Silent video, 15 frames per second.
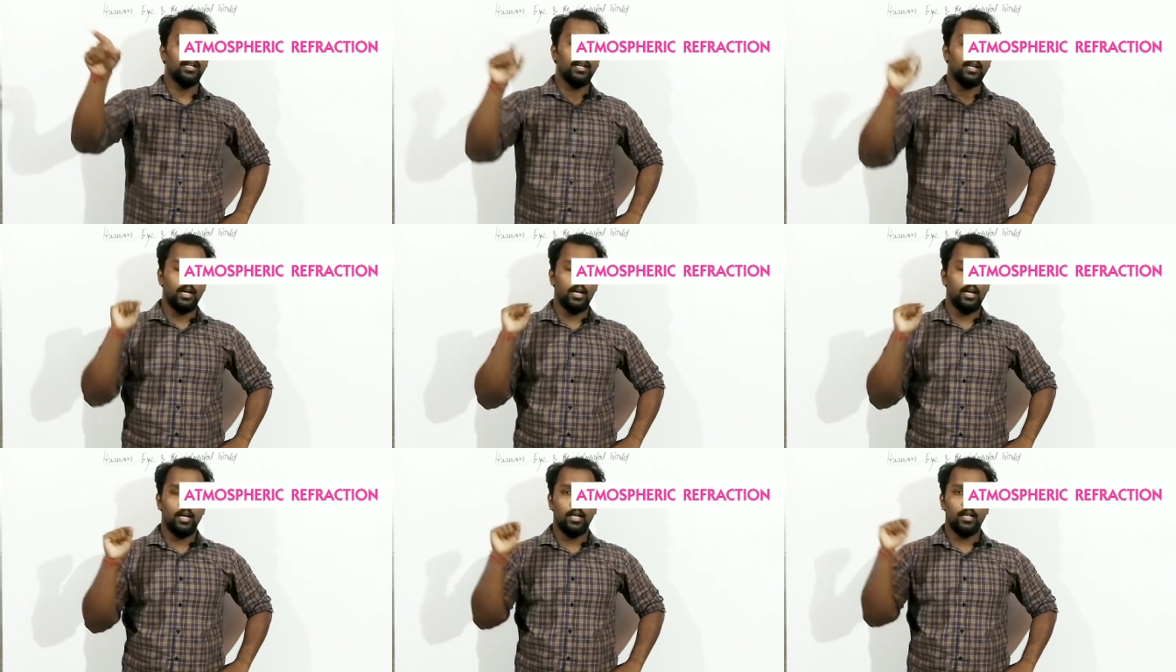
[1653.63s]

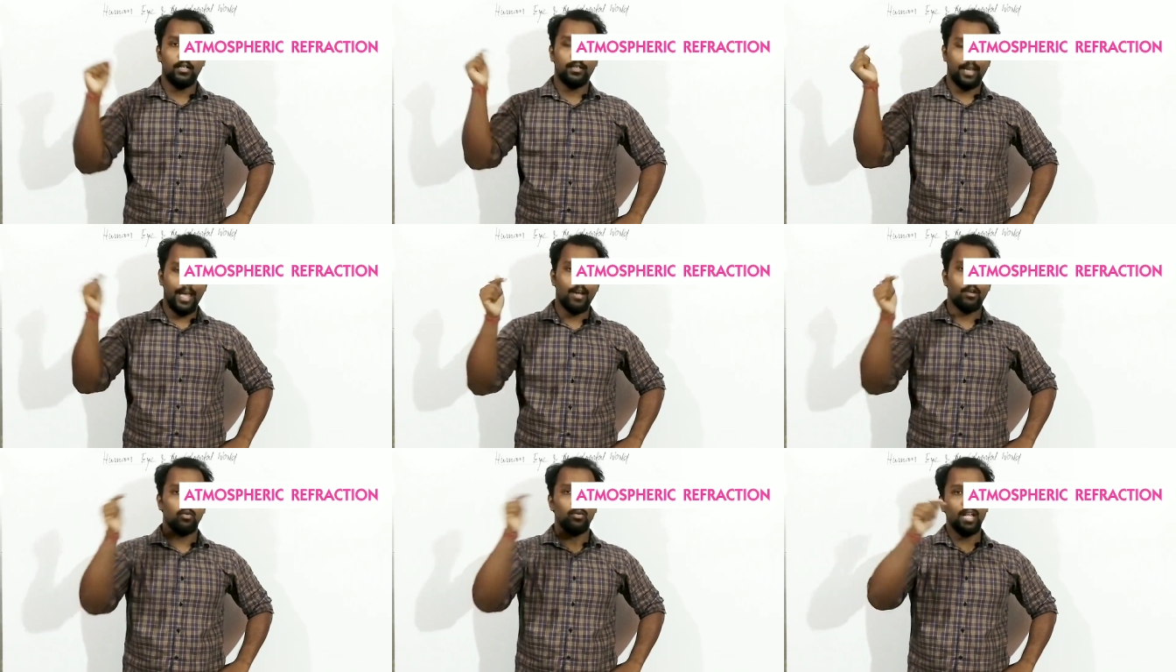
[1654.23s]
rare
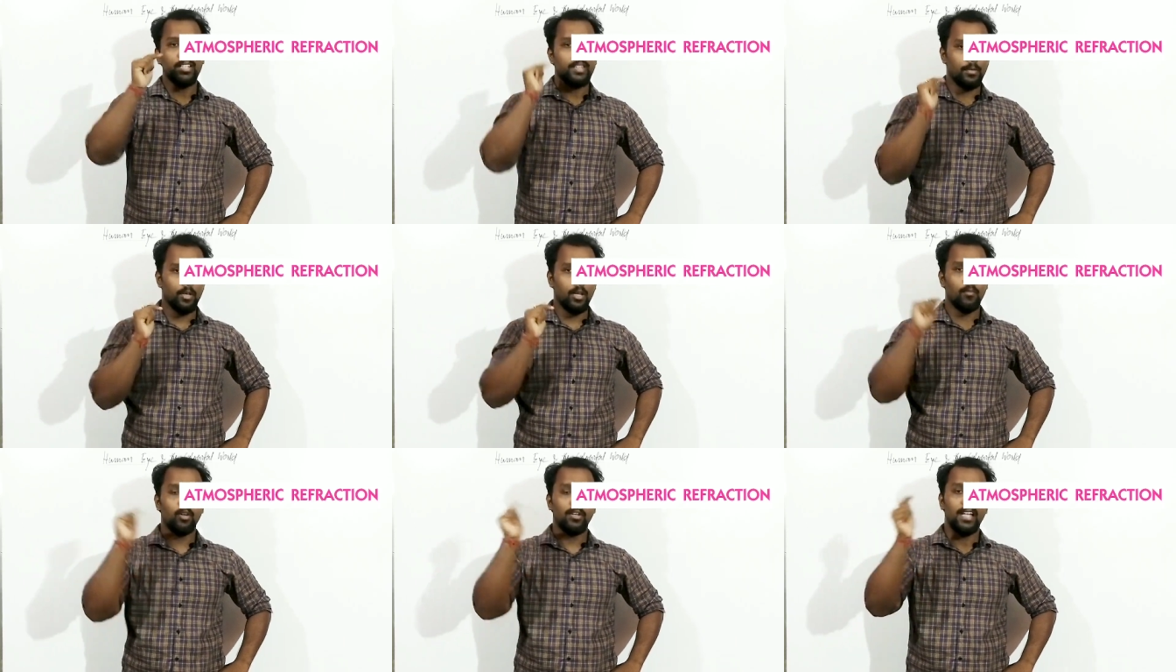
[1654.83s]
to denser
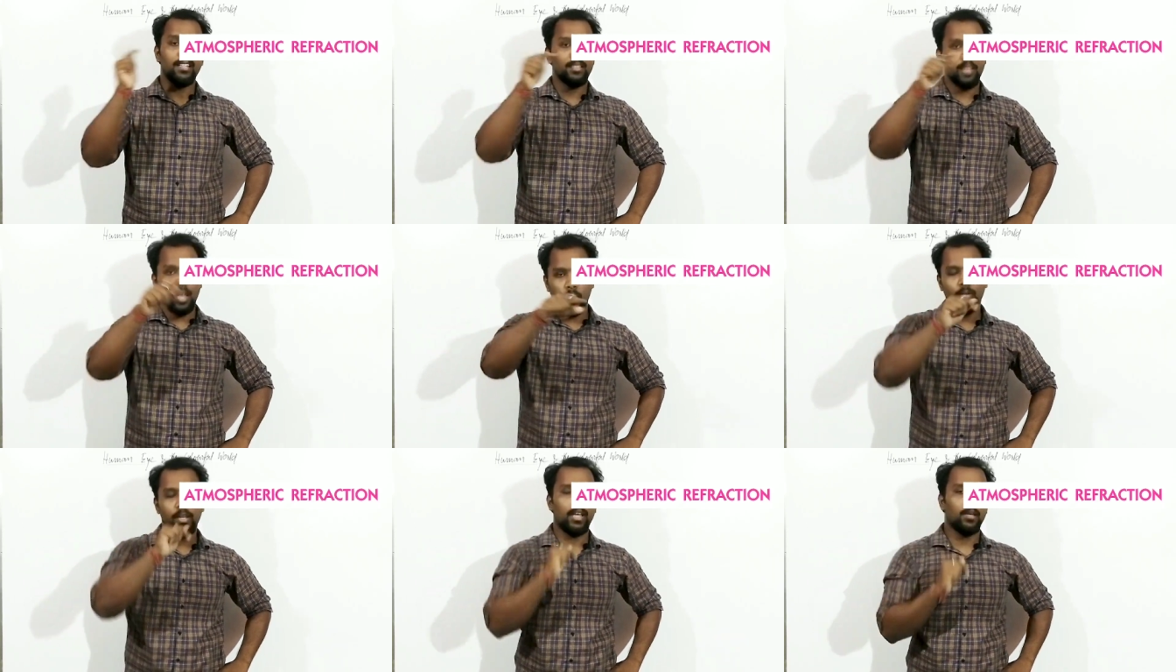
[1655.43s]
medium or denser to
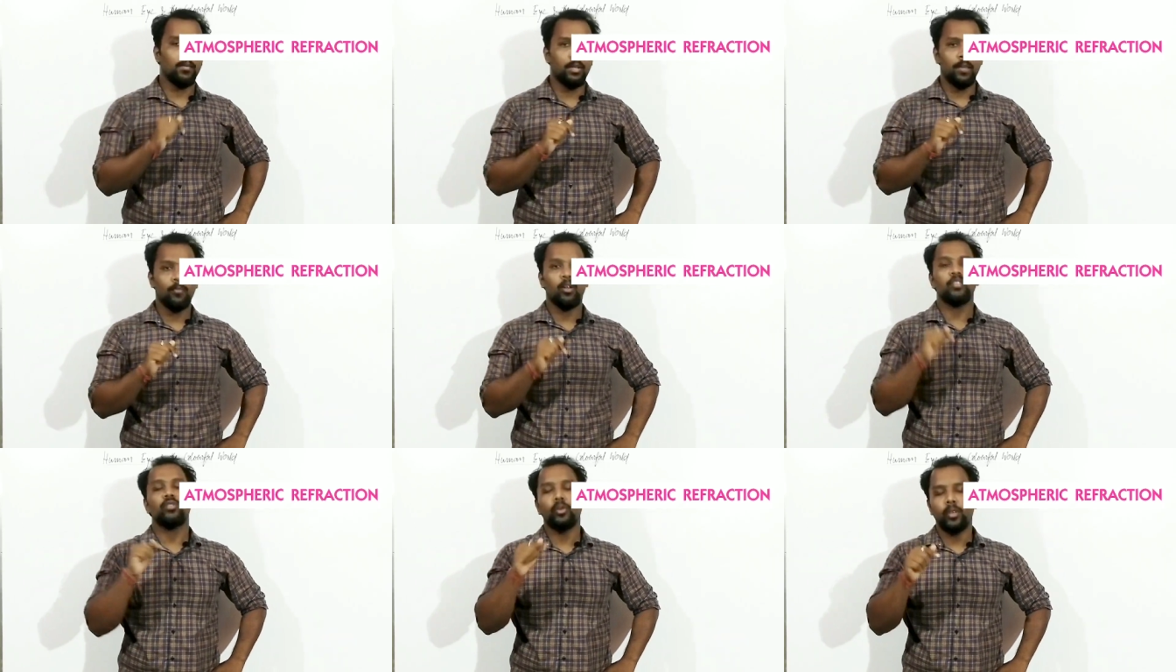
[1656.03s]
rarer medium, what
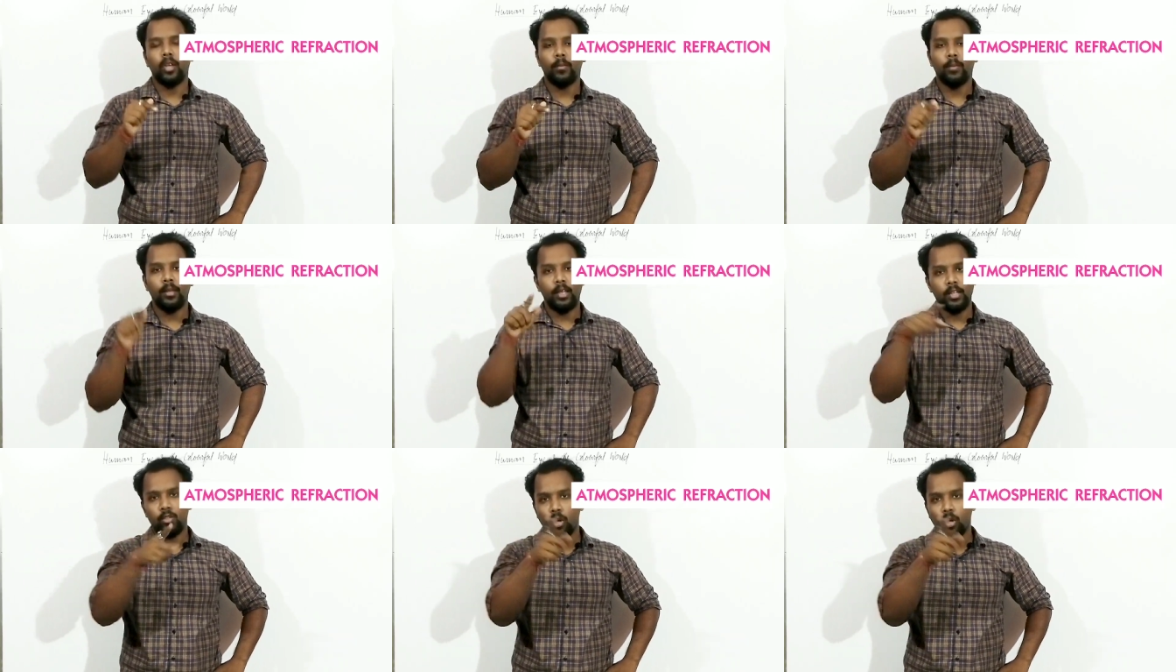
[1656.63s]
is going to happen?
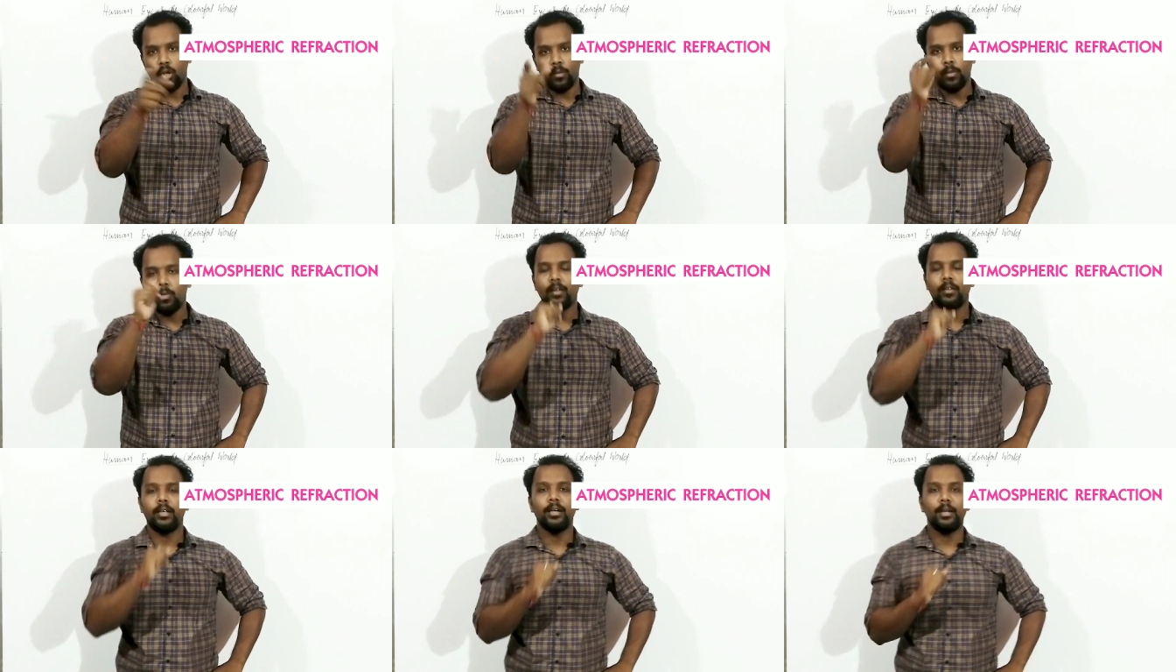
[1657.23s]
It is going to be
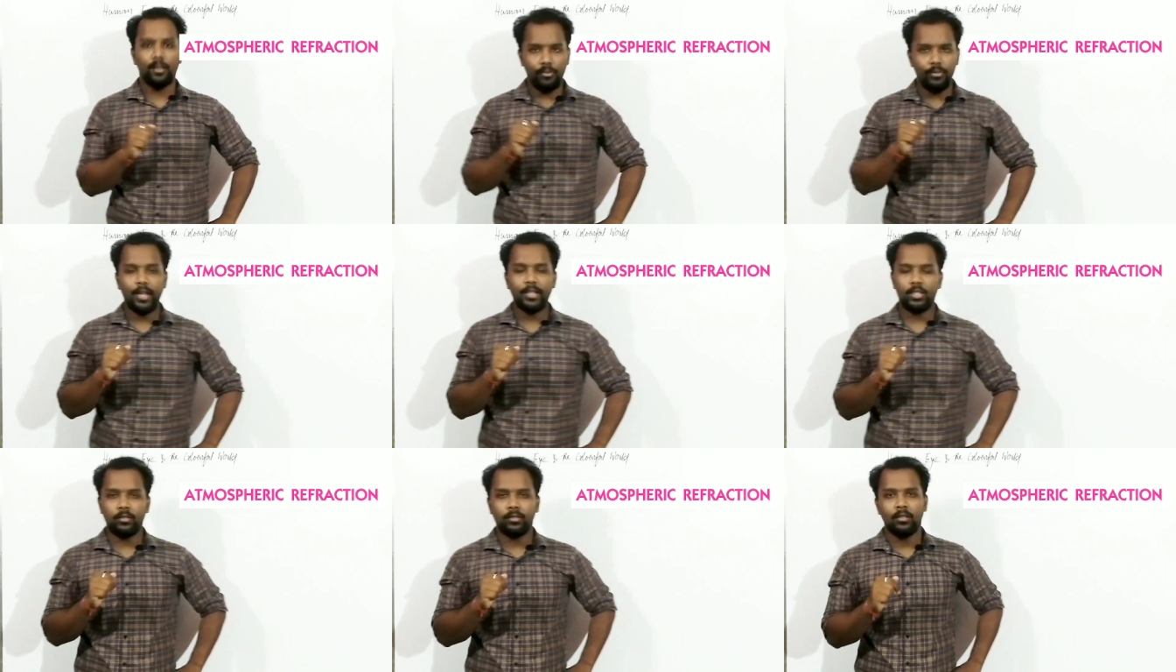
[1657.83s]
what?
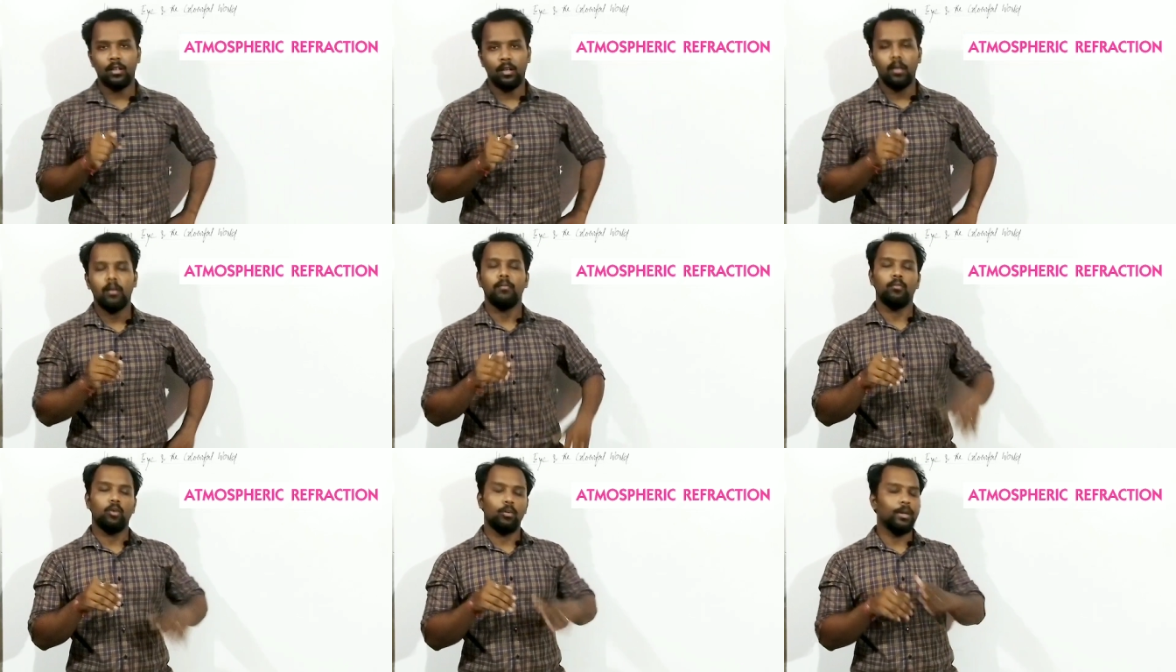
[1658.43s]
Refraction,
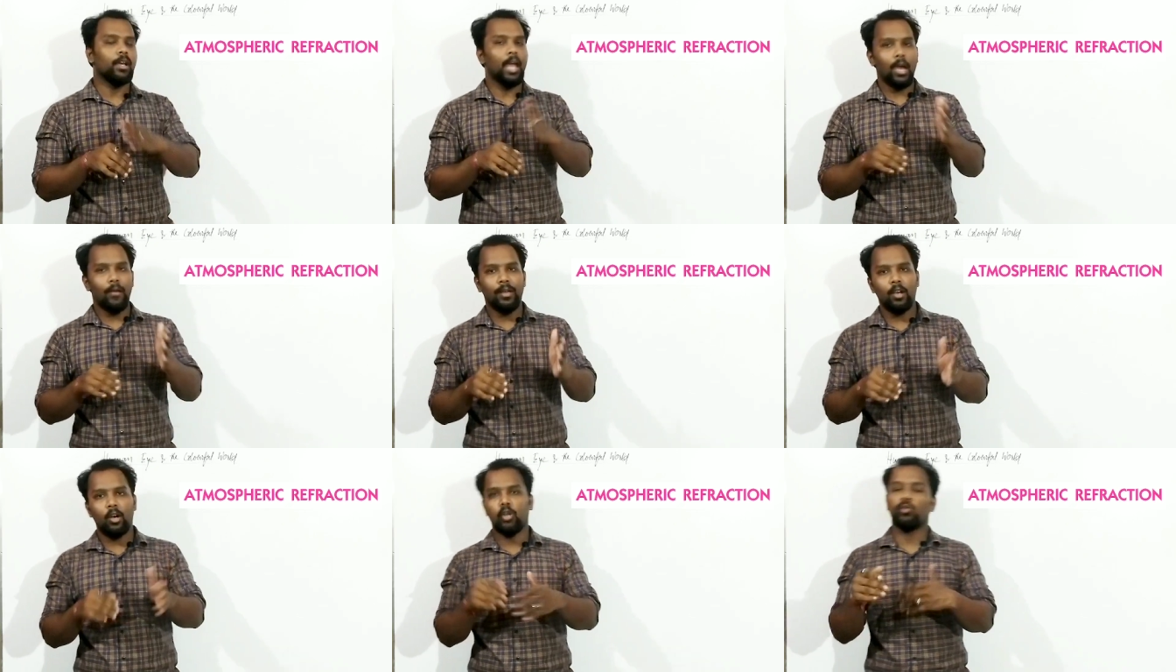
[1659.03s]
moving
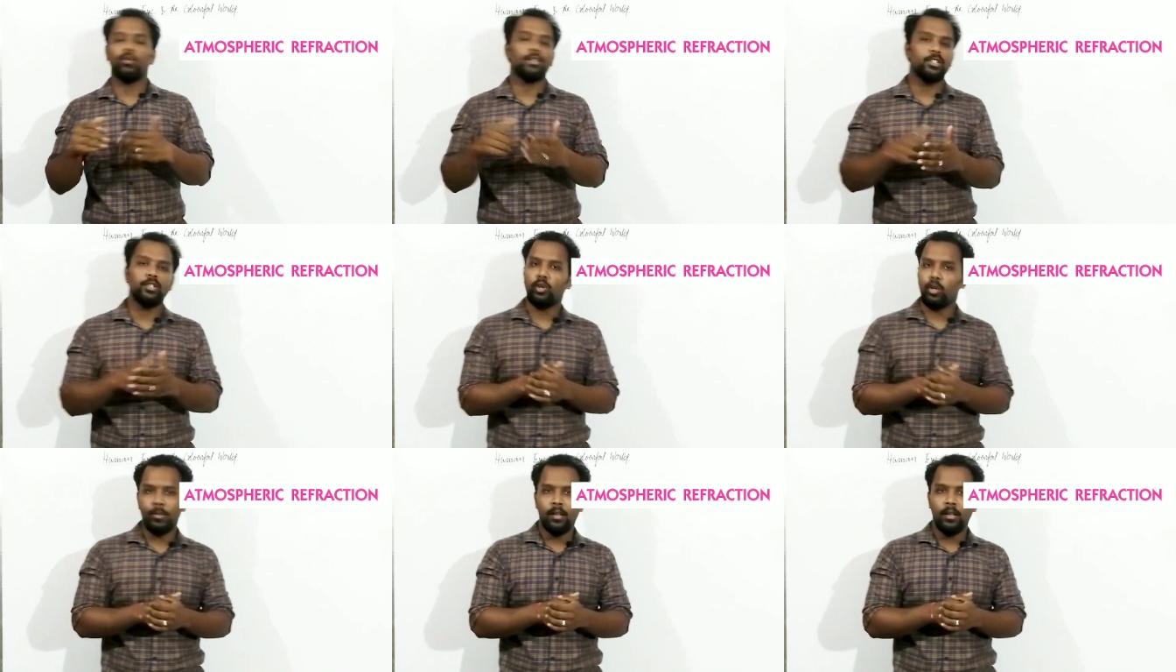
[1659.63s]
away or towards the
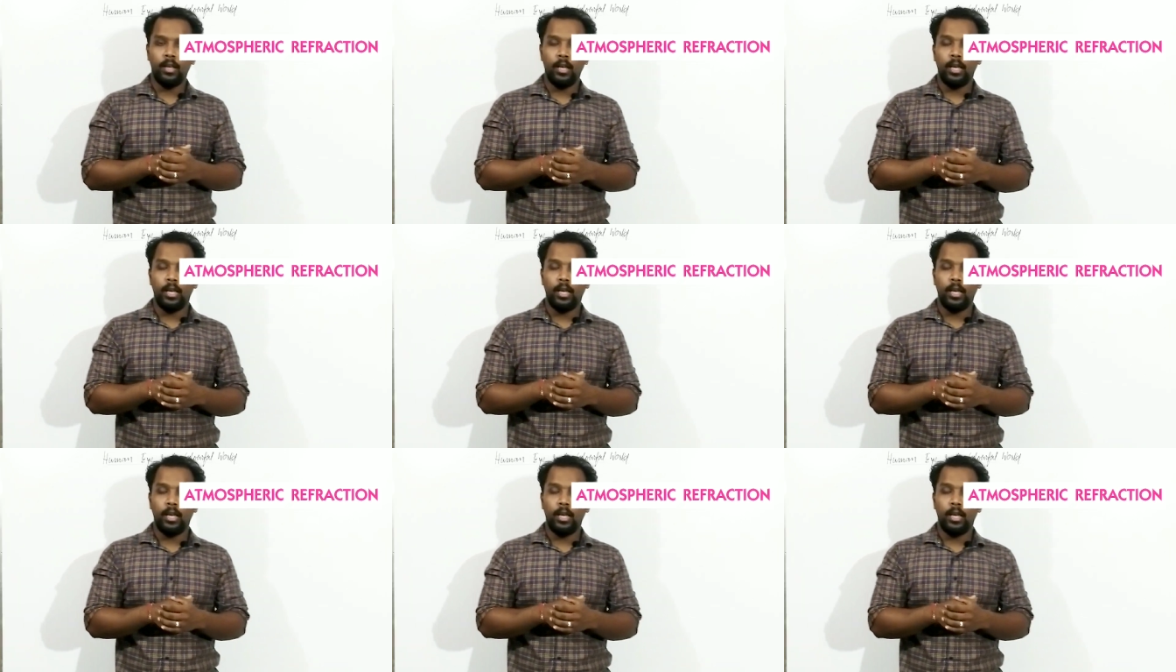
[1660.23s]
normal.